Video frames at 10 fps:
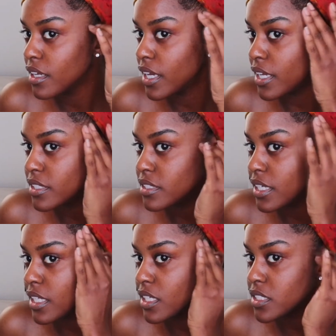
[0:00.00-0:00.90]

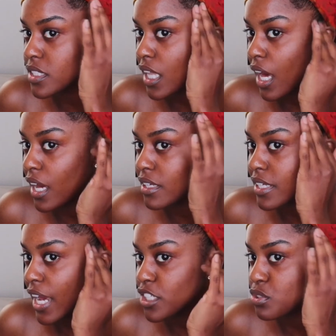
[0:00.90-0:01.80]
it looks a lot
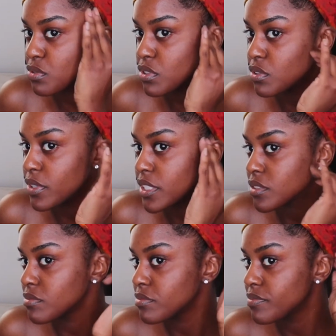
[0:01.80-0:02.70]
natural
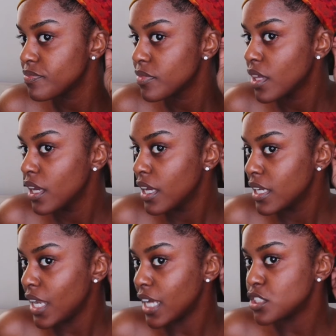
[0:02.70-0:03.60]

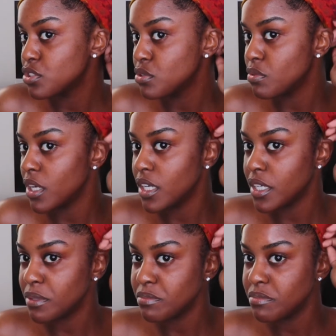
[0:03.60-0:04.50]
and not too
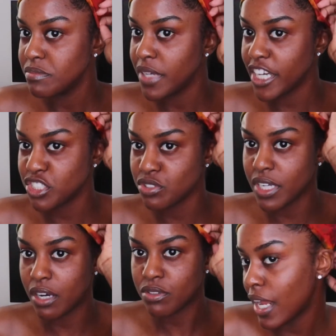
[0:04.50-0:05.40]
extra out.